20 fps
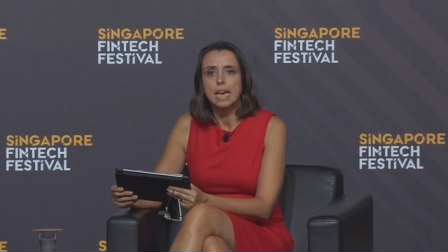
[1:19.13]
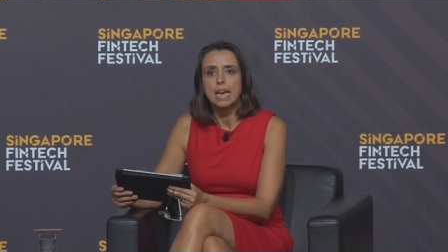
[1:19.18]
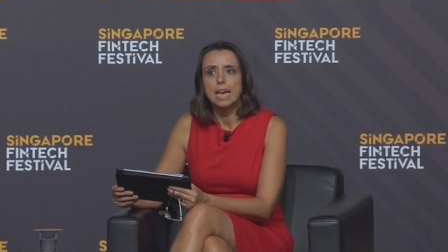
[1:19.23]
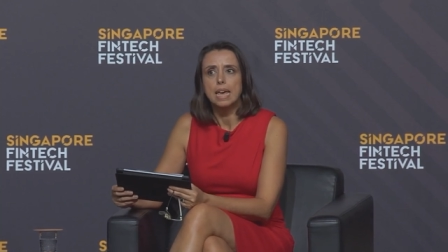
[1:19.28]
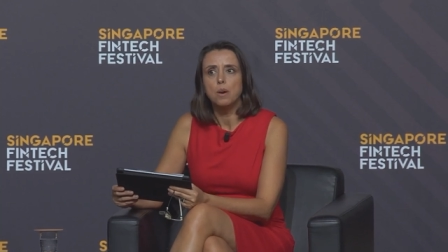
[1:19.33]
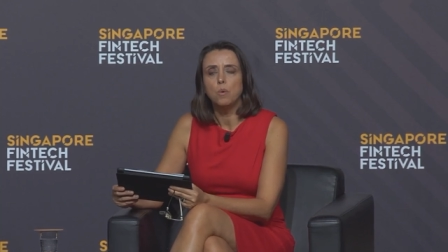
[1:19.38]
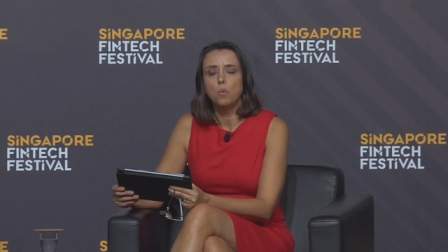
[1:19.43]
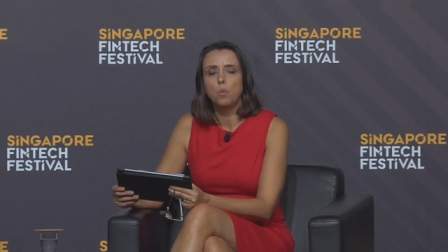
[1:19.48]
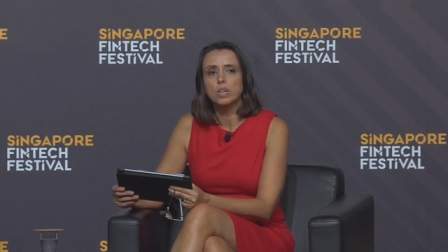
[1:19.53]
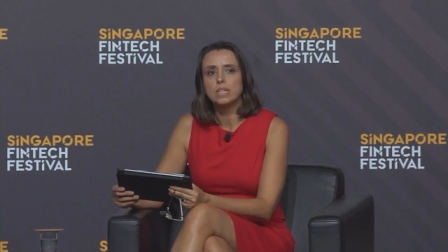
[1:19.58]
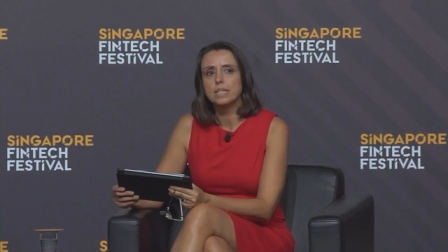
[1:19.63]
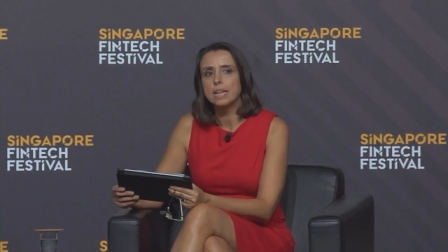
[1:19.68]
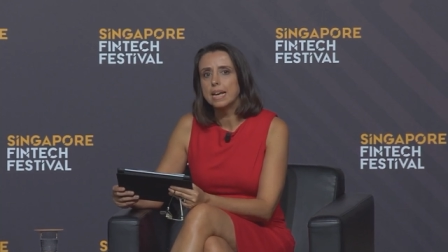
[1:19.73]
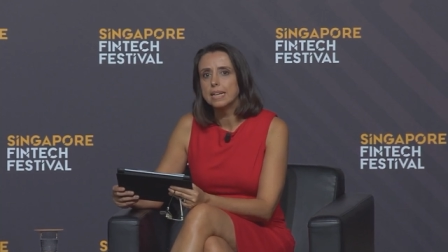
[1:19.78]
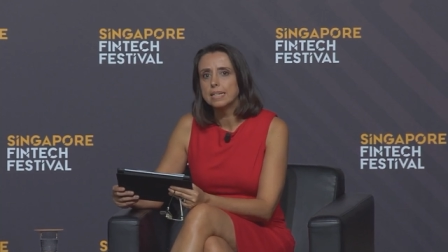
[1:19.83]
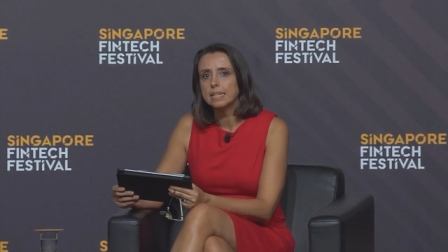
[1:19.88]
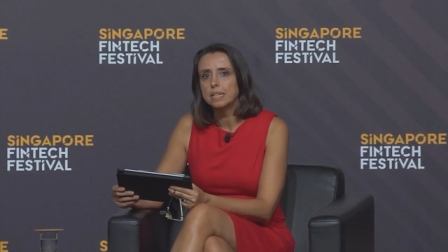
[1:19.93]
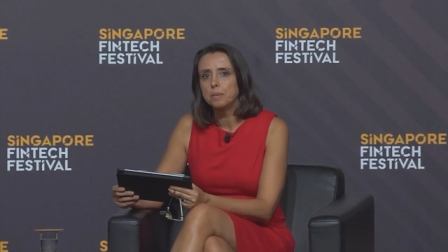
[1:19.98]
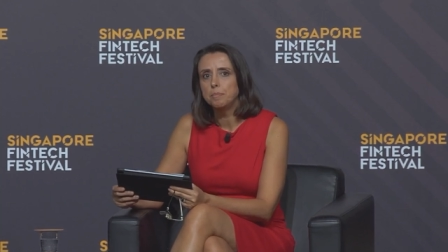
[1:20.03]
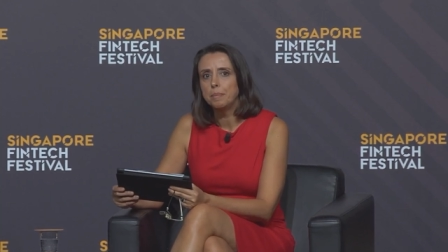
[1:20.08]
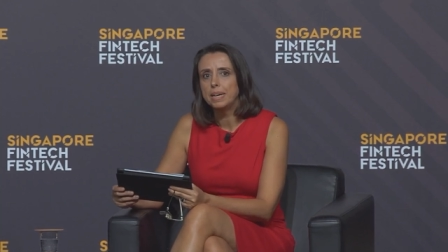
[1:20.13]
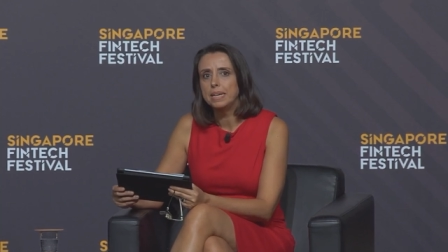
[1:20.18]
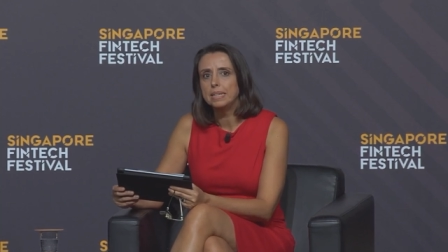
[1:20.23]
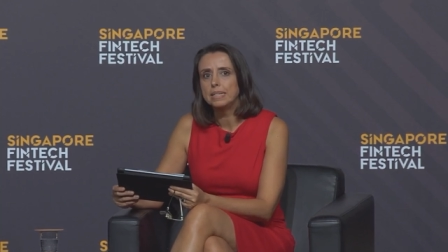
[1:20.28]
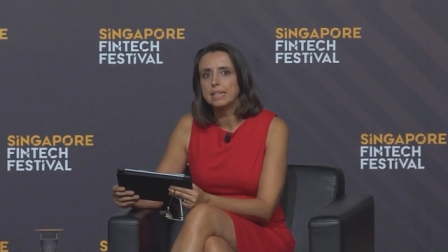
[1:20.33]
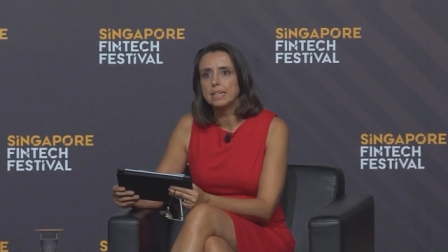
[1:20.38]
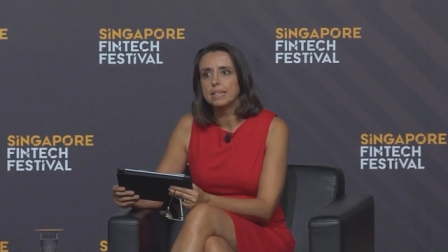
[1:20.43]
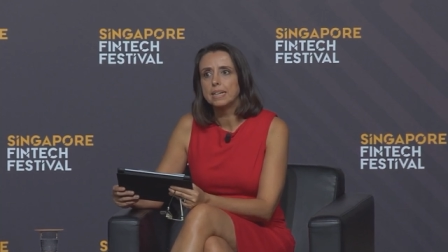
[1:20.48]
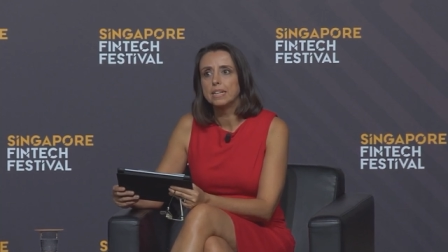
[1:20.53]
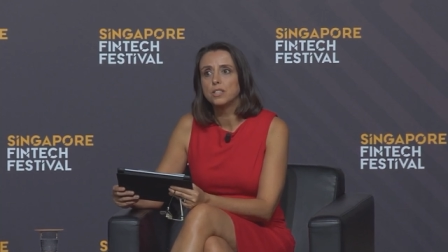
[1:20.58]
it was
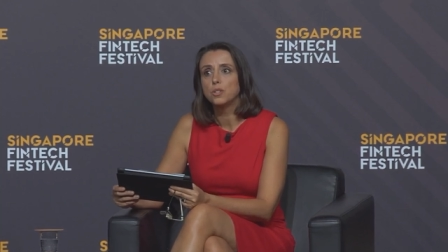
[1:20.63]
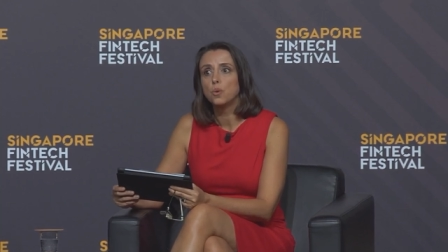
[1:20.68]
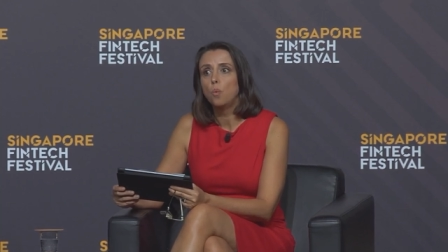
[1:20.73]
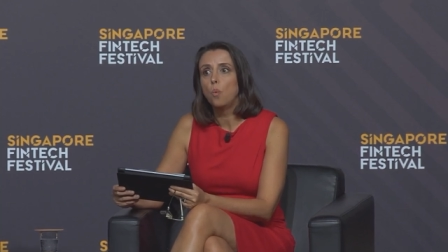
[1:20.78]
estimated at